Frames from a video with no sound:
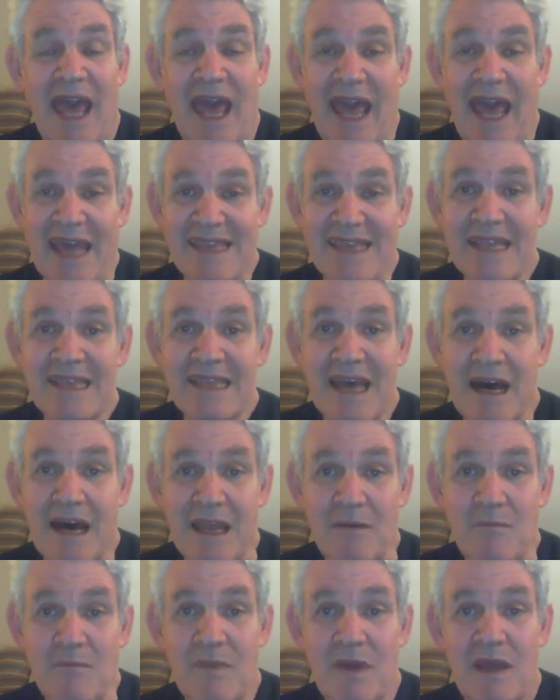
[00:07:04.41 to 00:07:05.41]
At the
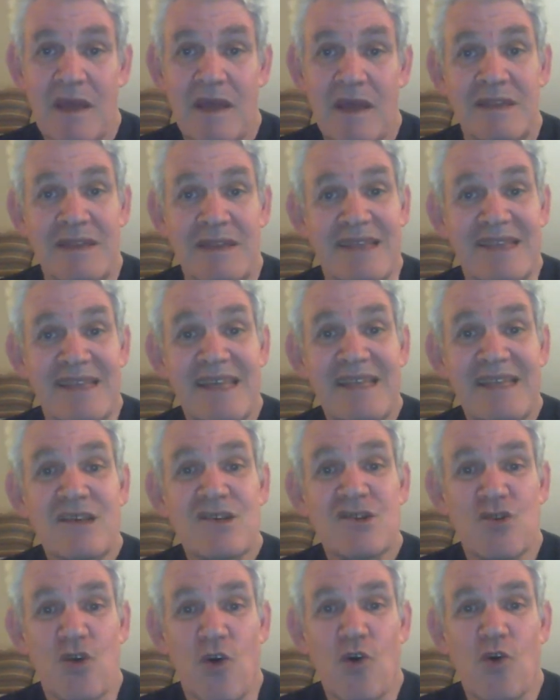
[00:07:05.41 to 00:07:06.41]
time, the TD
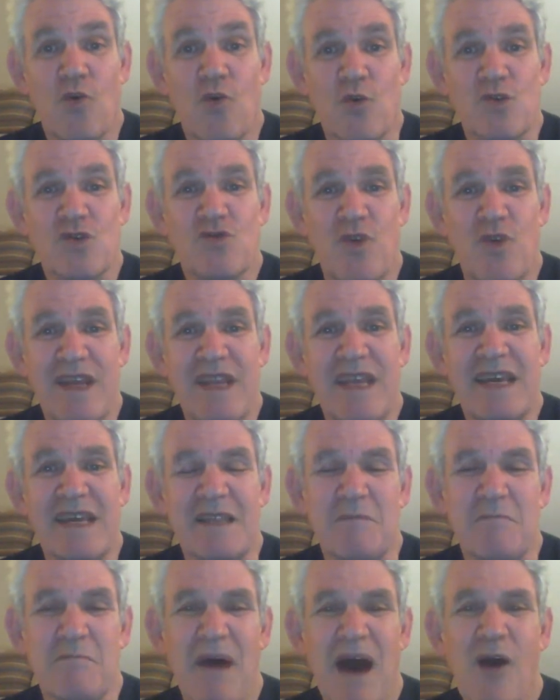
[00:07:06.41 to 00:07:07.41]
stock was trading at
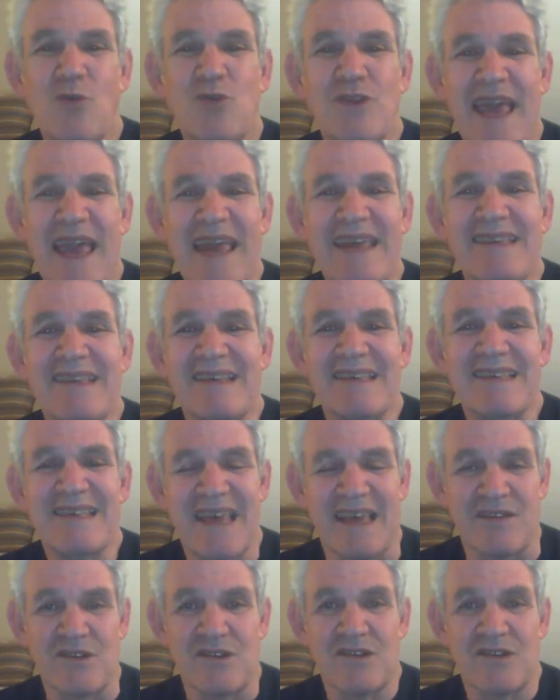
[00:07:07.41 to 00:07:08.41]
about 80
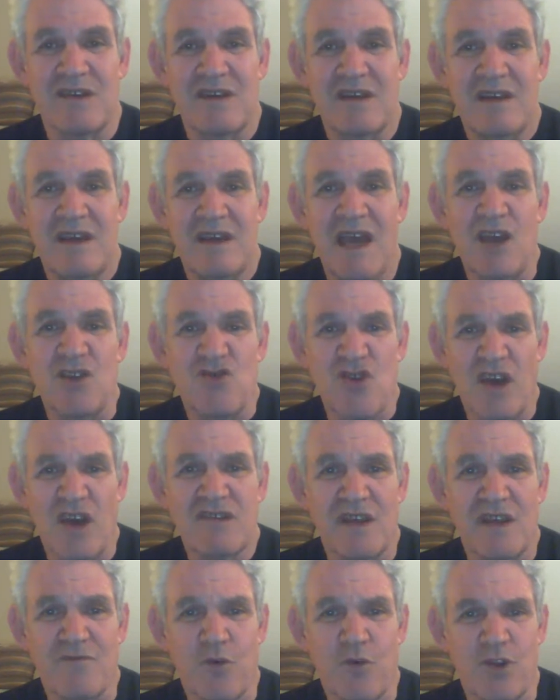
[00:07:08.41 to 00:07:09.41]
cents,
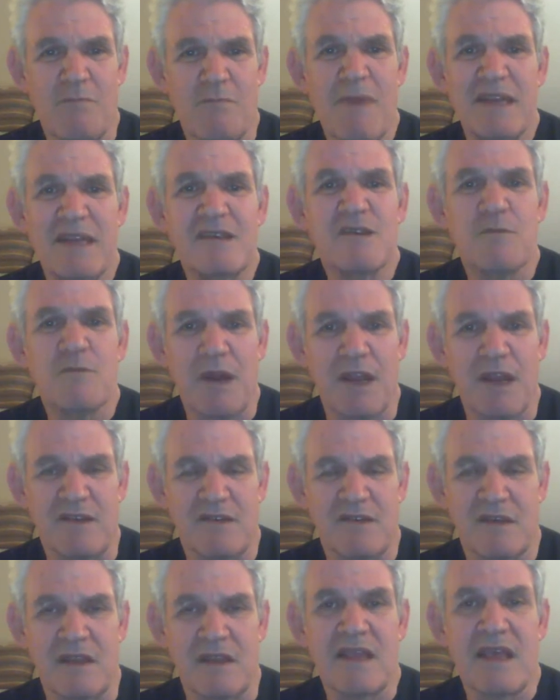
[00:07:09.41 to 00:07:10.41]
adjusted for the many
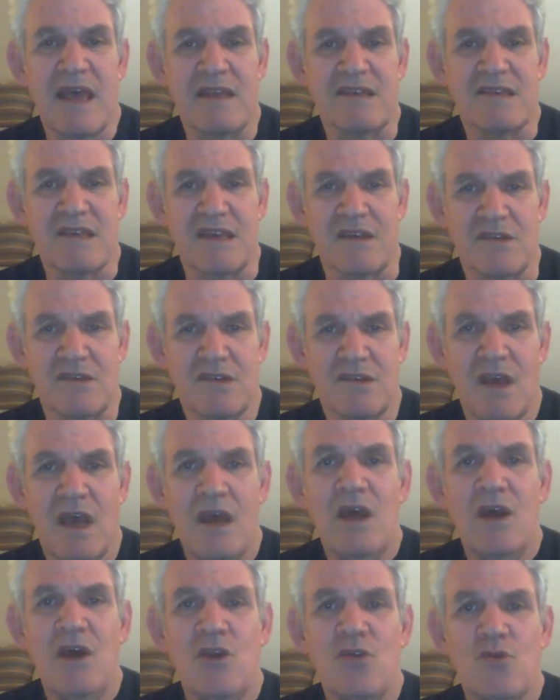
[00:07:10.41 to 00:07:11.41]
splits it had since.
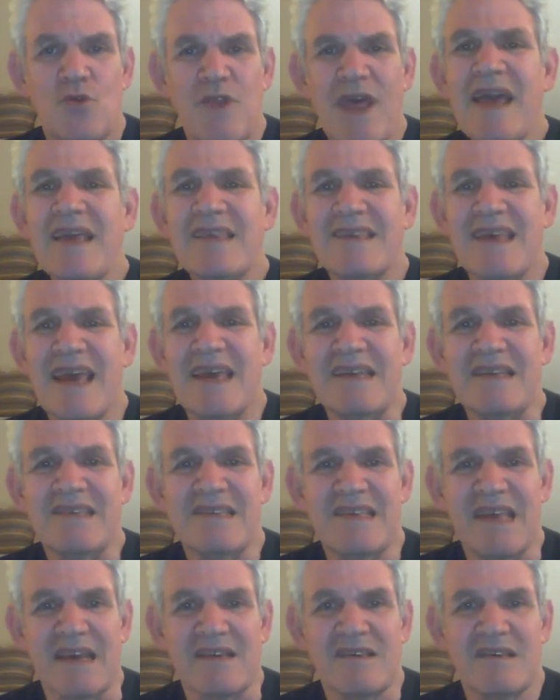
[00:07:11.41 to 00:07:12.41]
Today it's
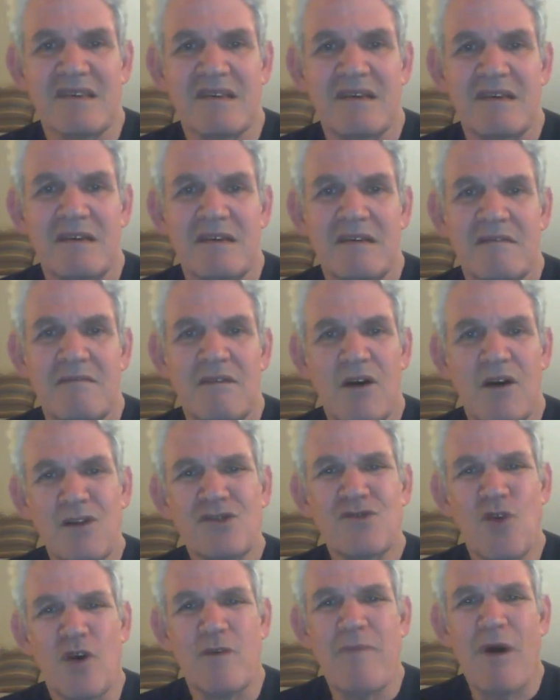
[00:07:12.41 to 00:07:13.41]
86,
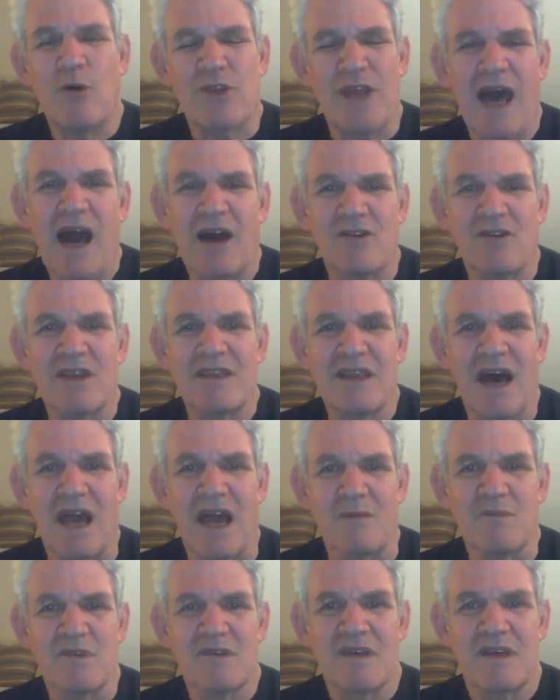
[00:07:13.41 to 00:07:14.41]
also about 100
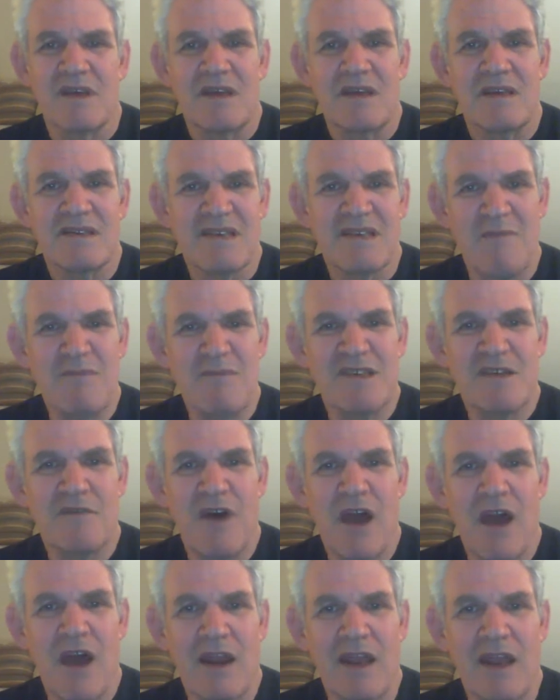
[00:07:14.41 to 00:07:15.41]
times, same as the
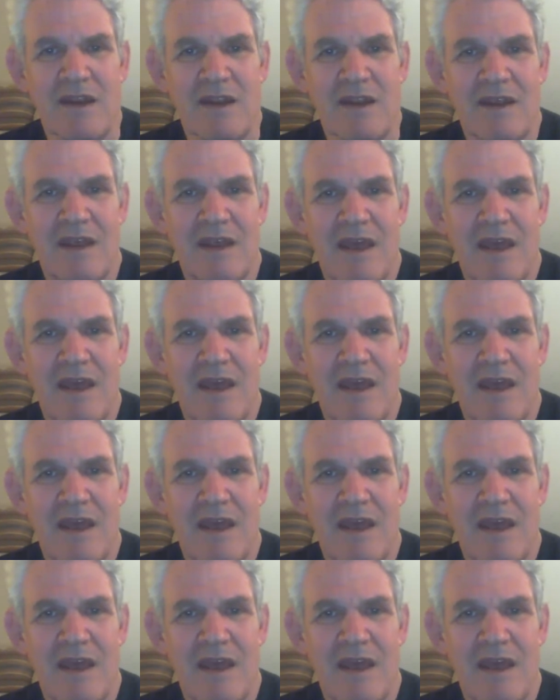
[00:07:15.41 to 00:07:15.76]
violin.